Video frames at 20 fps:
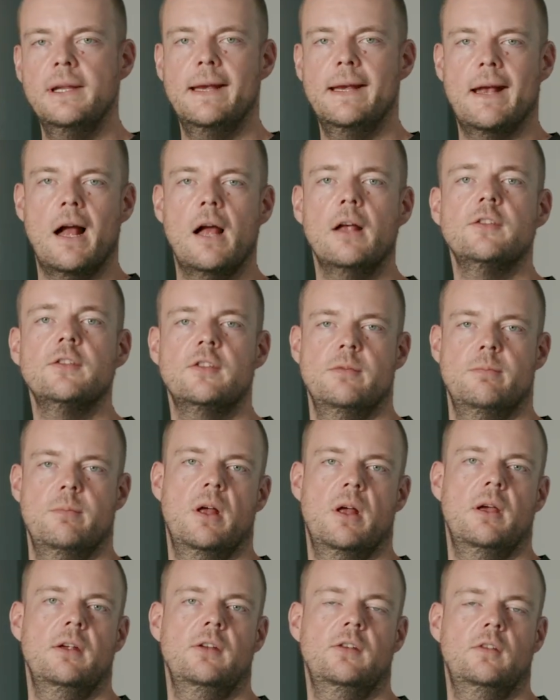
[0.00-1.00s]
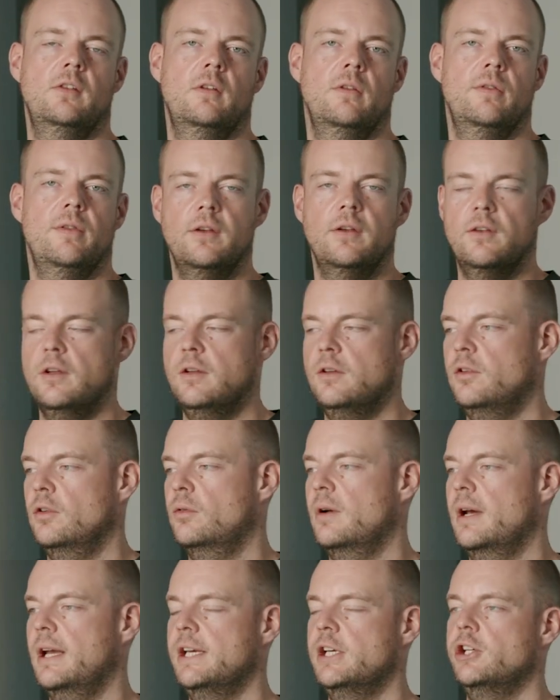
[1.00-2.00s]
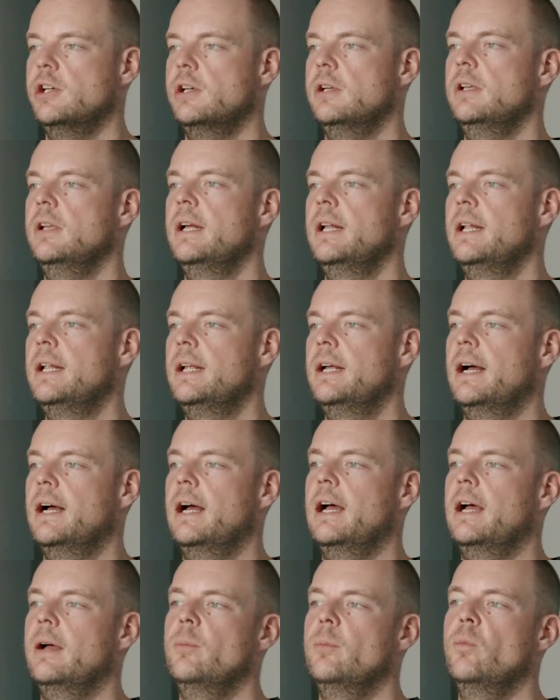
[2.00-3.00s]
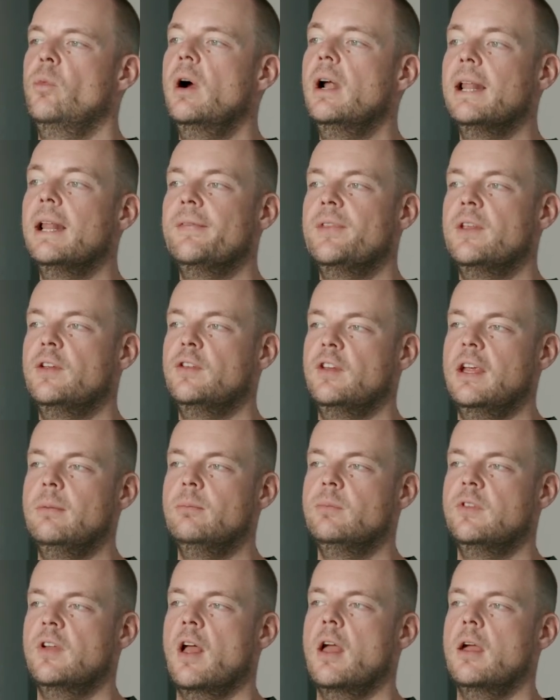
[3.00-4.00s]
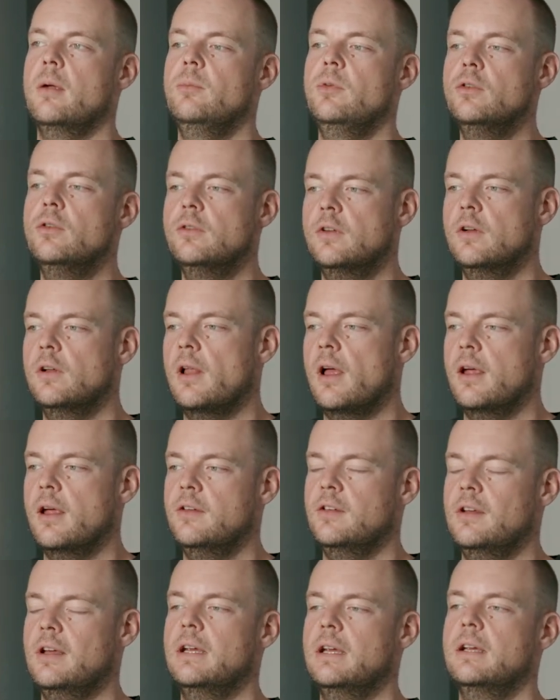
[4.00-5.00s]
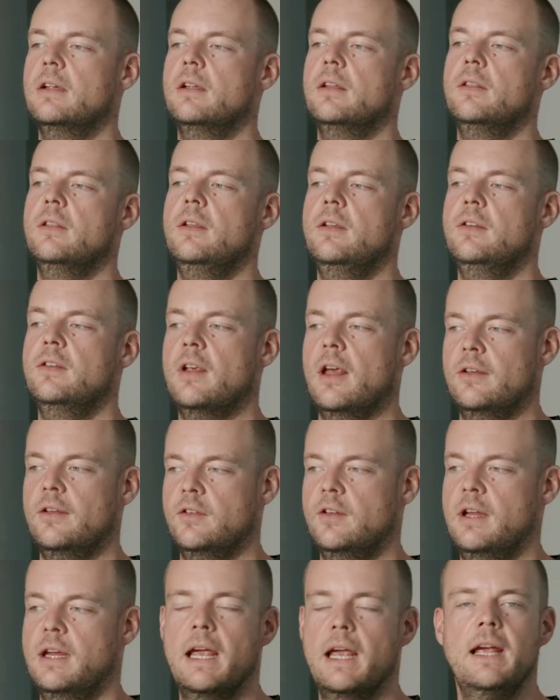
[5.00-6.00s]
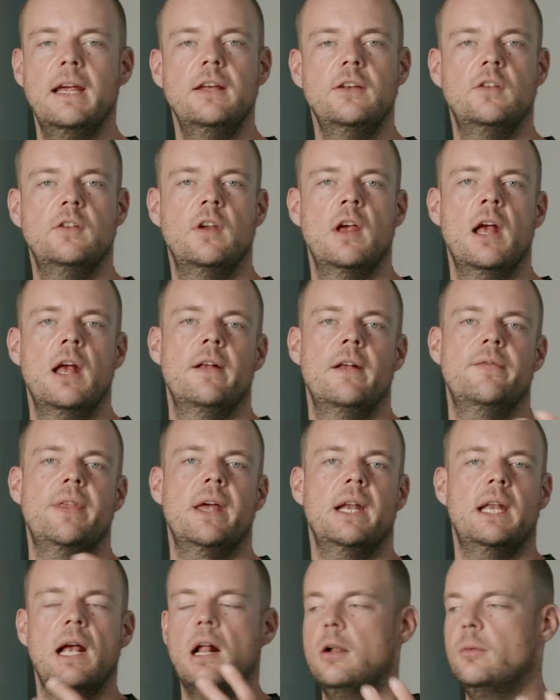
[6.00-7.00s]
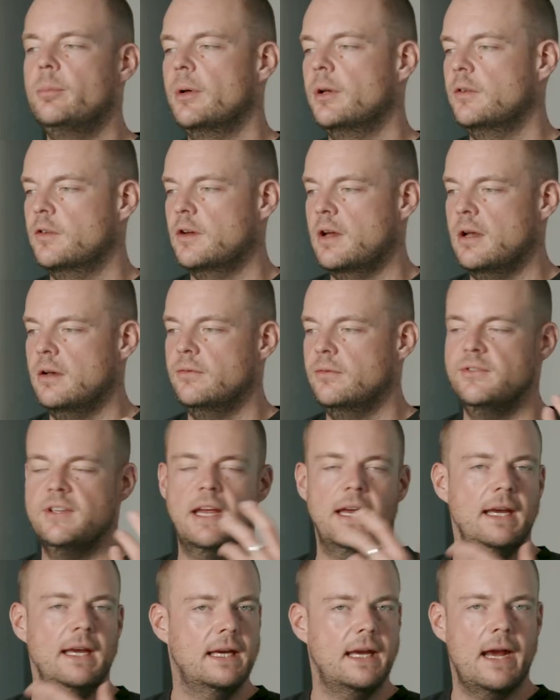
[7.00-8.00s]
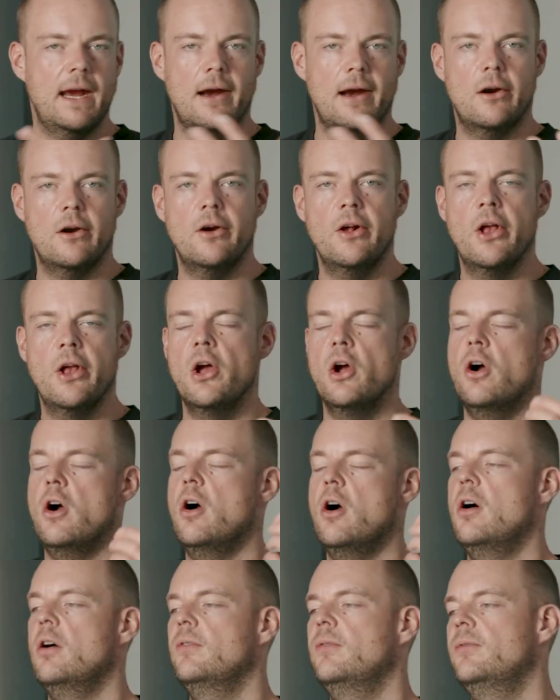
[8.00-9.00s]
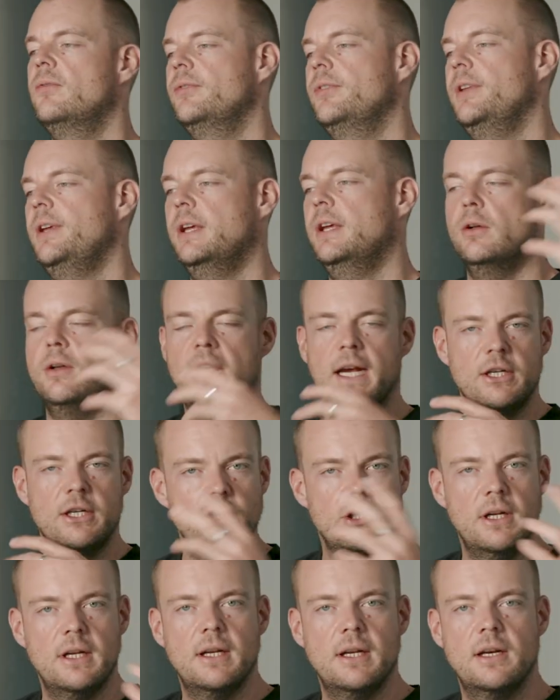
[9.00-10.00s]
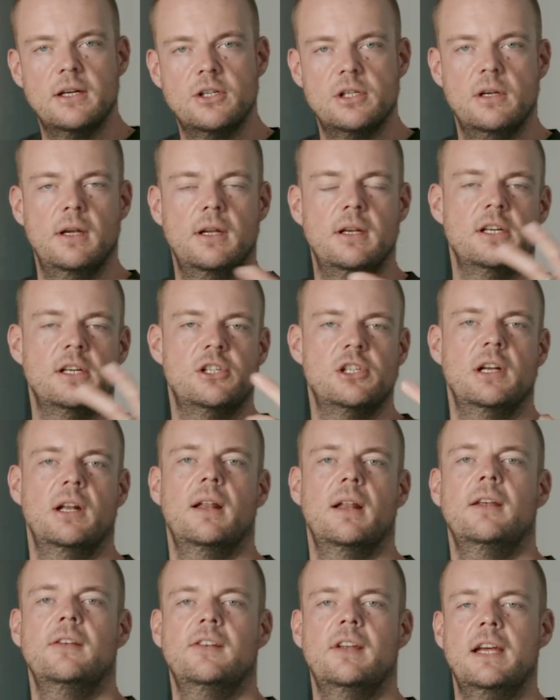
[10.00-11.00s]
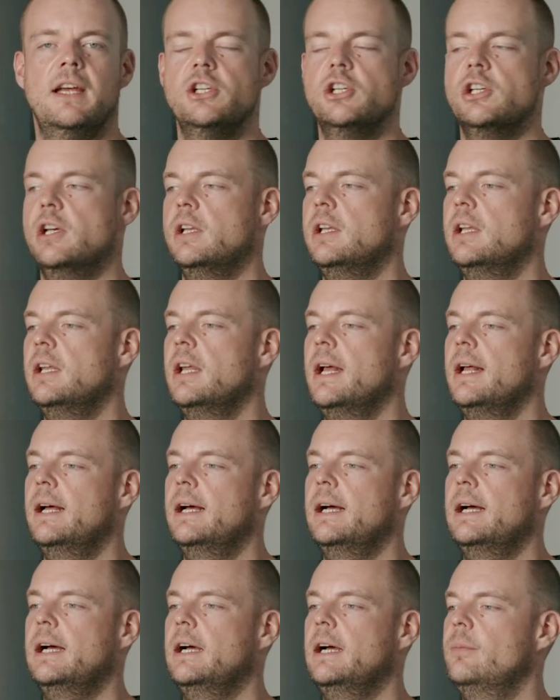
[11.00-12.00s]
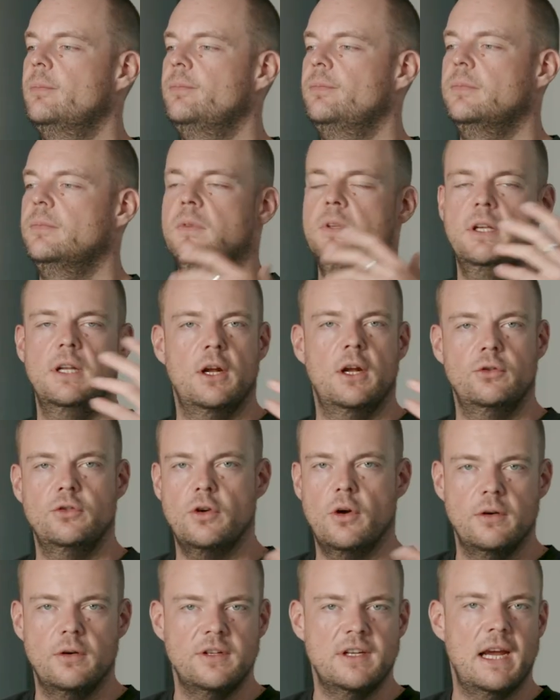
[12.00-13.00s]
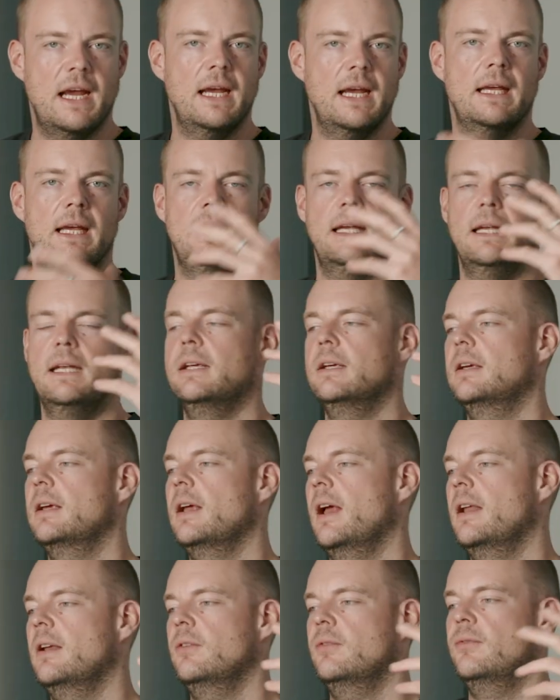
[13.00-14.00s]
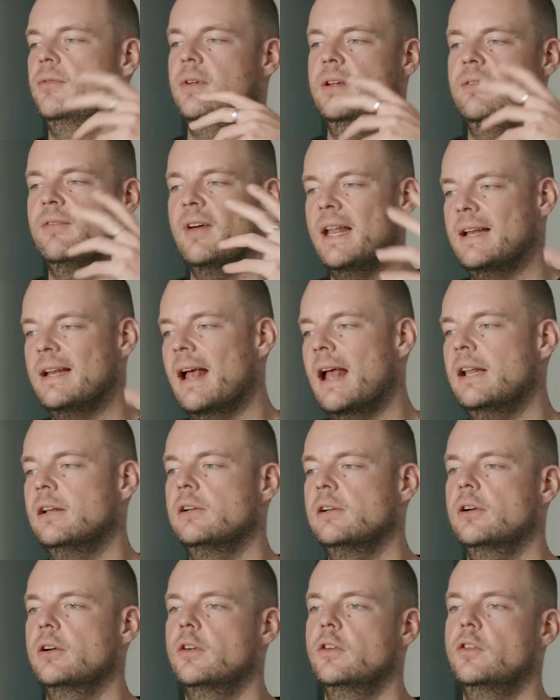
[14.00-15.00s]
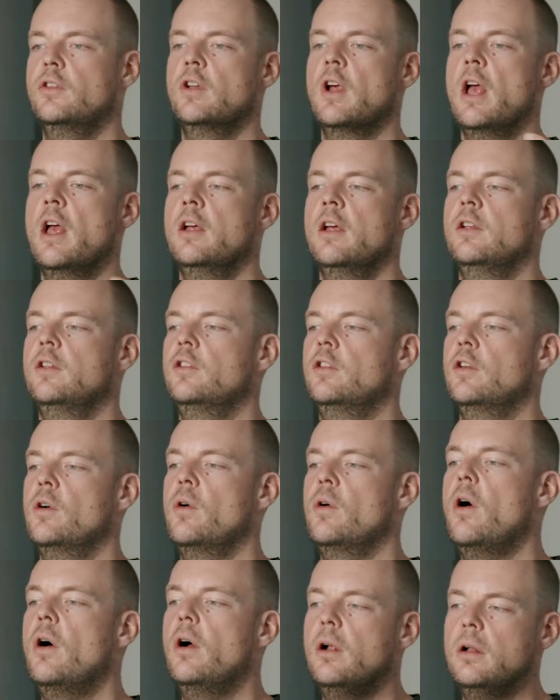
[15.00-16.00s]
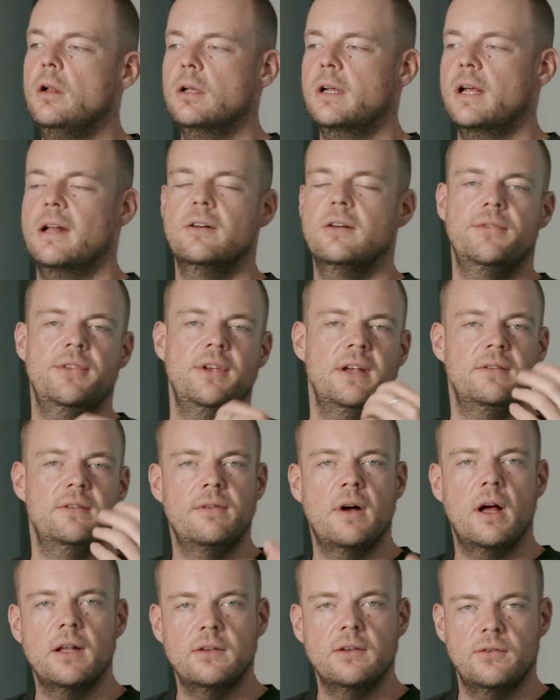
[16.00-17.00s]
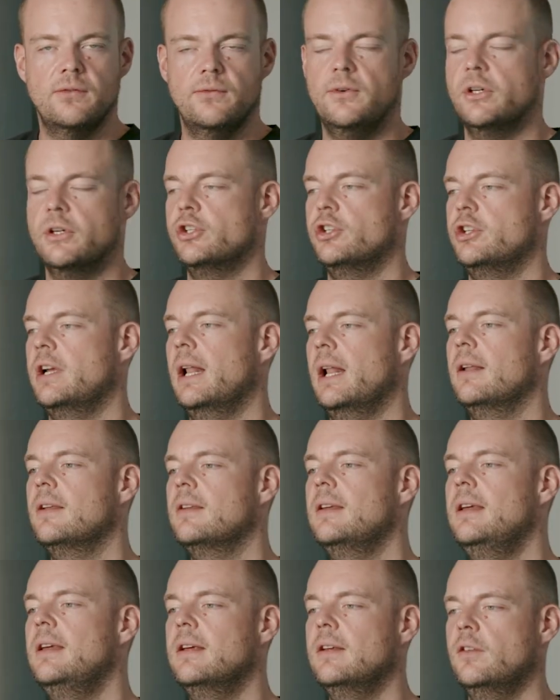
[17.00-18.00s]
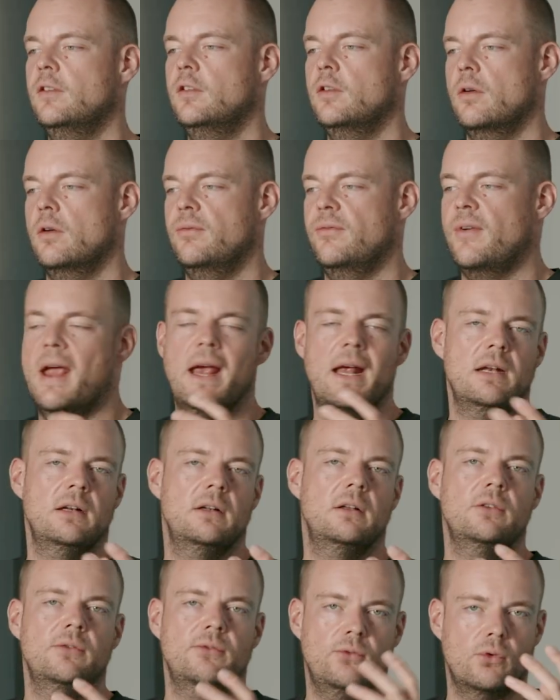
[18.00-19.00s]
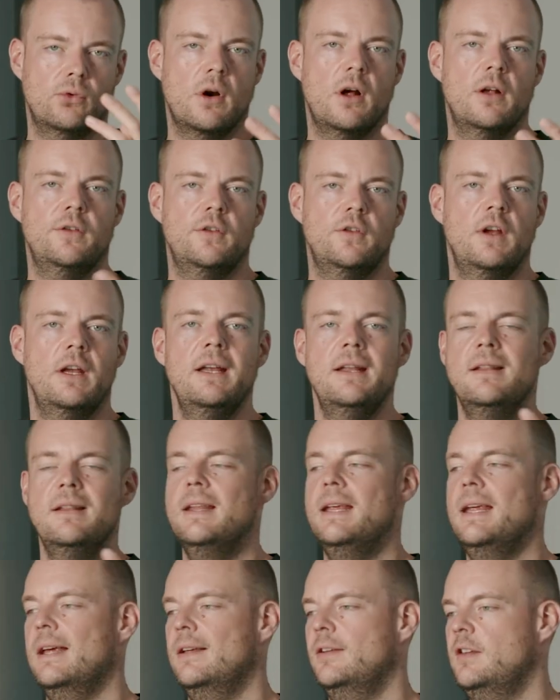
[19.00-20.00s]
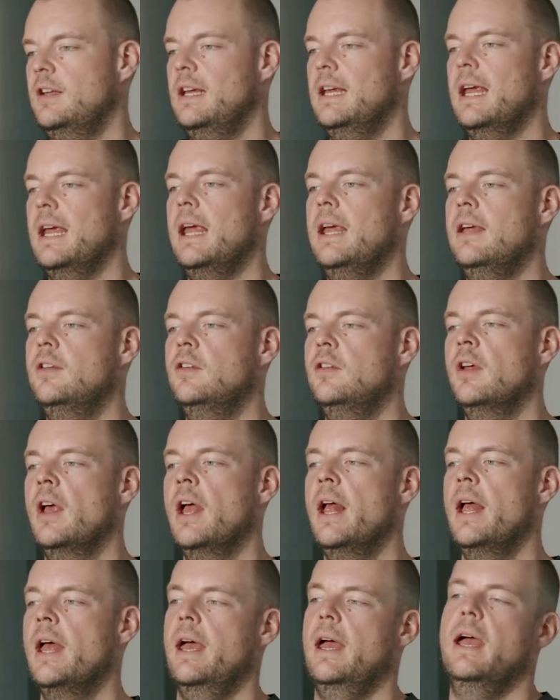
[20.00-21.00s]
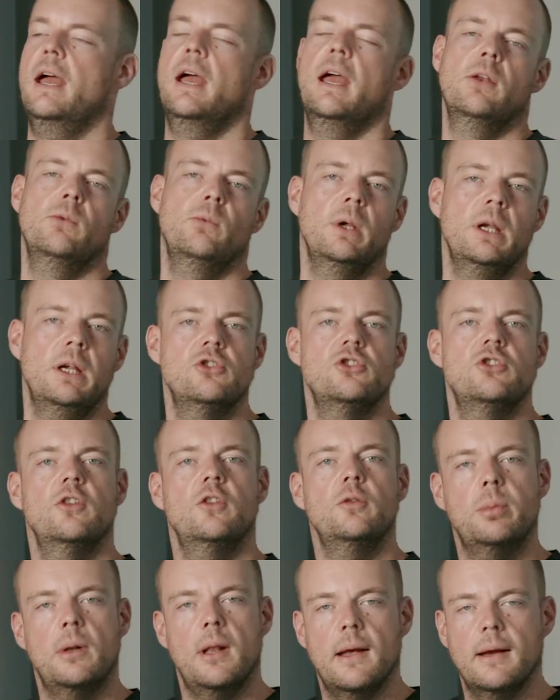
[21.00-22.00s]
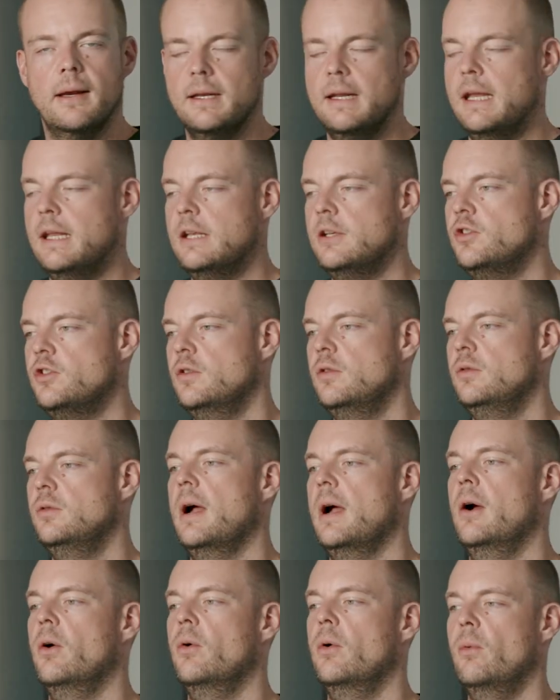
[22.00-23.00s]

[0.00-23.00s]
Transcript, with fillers: customize this integration um, while at the same time utilizing these SDKs that help us kind of take care of the connection initialization, um, you know, turn taking kind of event handlers. So all kind of the advanced functionality is sort of handled for us in the SDKs uh, and we can just plug it into our